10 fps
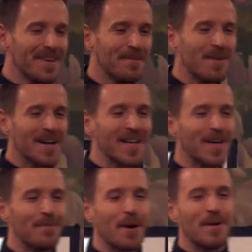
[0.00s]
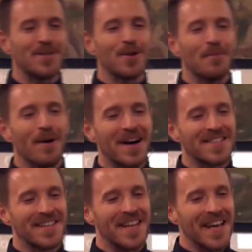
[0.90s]
not going to get up on my soapbox
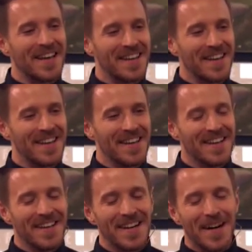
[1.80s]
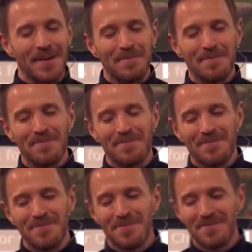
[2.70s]
today. Um,
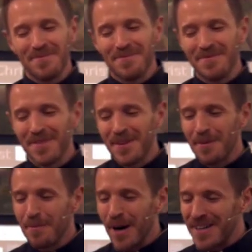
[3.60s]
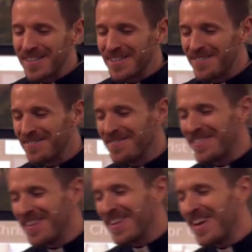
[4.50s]
but
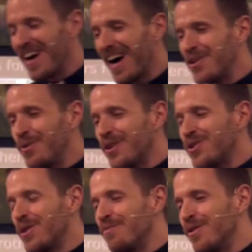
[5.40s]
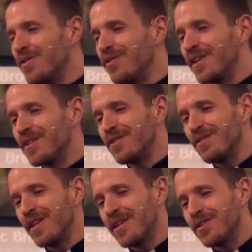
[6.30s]
I do want you to move and
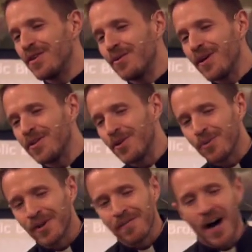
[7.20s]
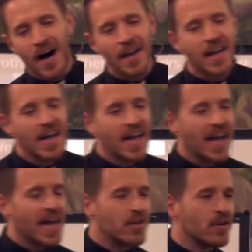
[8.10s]
into, your, into the Word of God
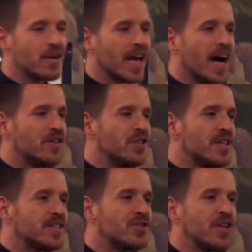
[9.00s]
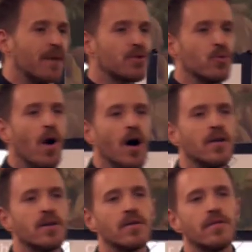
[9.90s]
and look at Genesis chapter
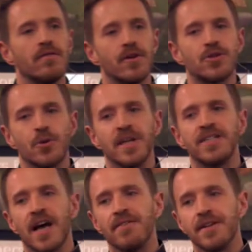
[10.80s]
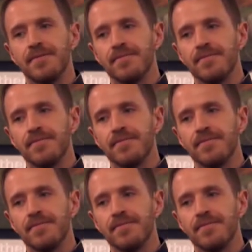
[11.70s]
1, verse 27. It